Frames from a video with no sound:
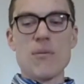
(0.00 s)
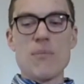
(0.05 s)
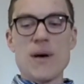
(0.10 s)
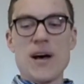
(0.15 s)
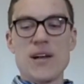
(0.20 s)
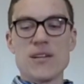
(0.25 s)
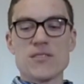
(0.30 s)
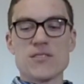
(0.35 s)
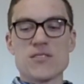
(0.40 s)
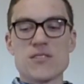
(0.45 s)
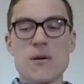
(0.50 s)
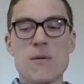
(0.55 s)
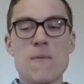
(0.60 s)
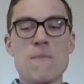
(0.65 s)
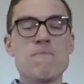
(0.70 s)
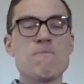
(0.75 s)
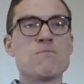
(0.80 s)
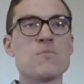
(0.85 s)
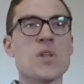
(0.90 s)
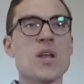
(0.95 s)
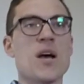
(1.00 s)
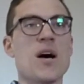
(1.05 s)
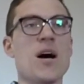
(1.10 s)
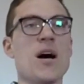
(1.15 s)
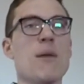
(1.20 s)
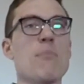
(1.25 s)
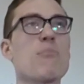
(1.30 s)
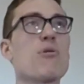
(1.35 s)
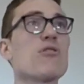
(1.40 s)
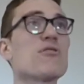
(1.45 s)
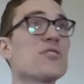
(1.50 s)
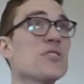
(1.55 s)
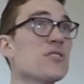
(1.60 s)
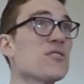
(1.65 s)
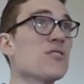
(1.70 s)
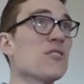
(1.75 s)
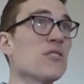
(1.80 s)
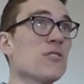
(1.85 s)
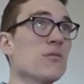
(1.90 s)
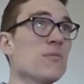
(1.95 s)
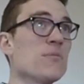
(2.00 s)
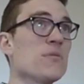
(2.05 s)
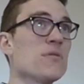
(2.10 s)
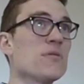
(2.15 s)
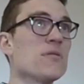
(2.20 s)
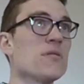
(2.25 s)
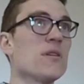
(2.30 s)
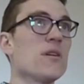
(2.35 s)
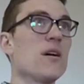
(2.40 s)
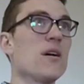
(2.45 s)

about some purchase terms